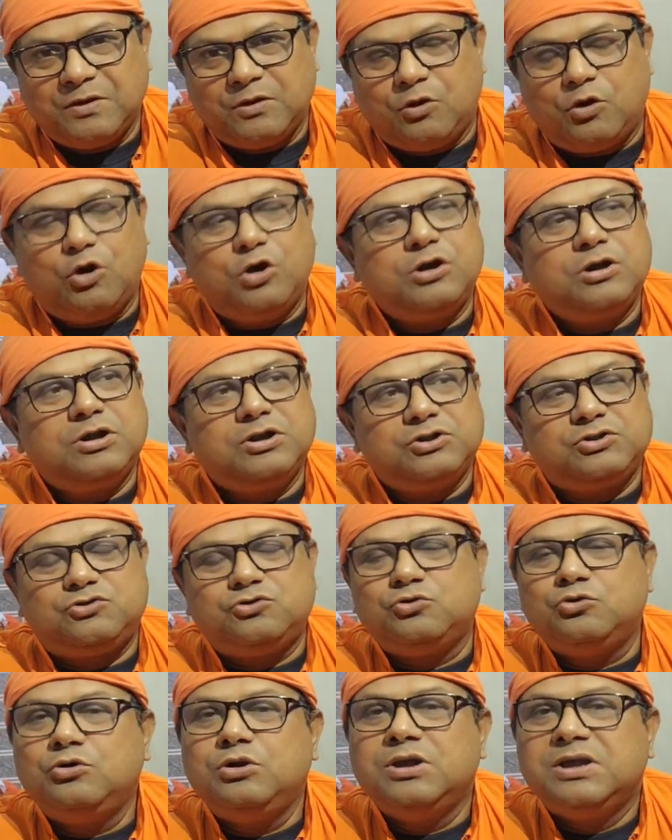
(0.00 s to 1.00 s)
or
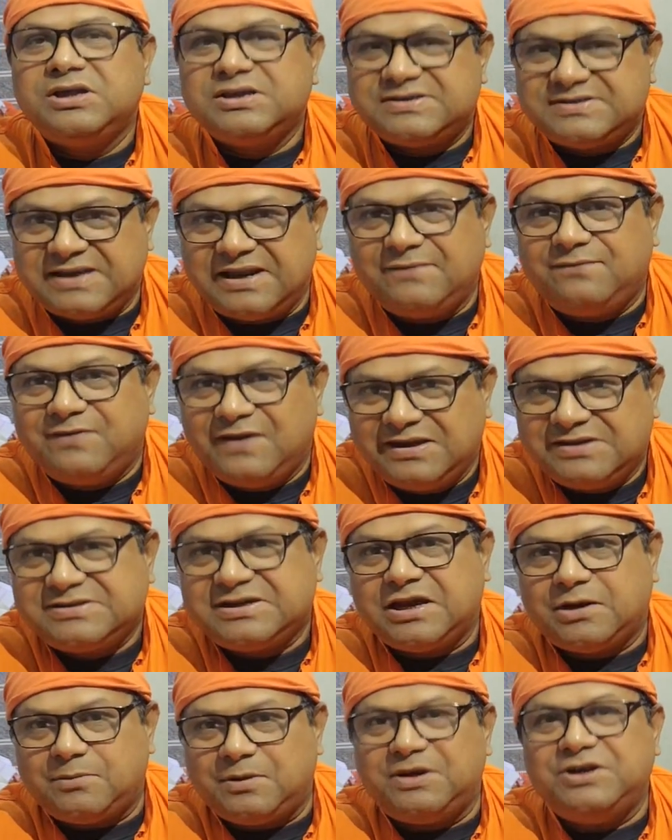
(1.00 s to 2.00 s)
through selfless
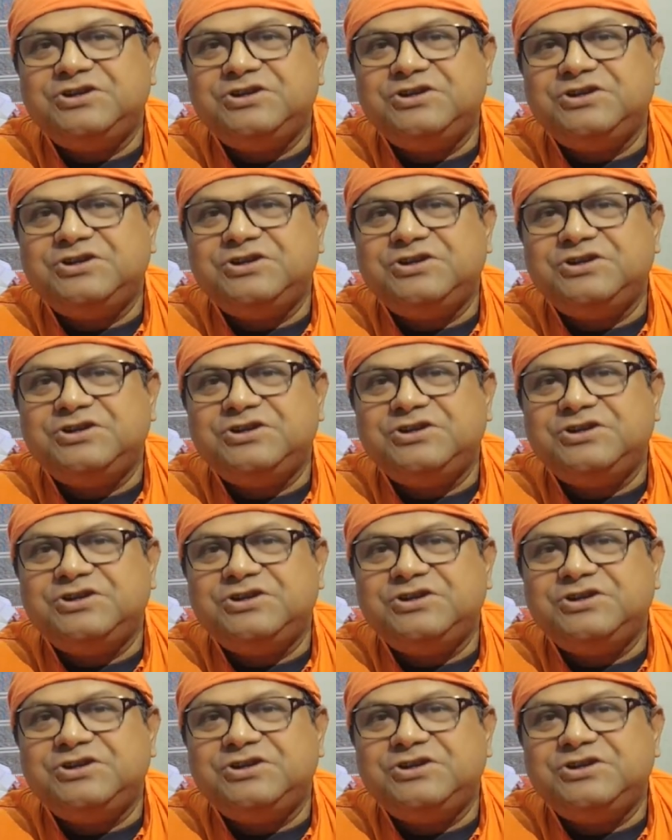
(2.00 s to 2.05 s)
karma,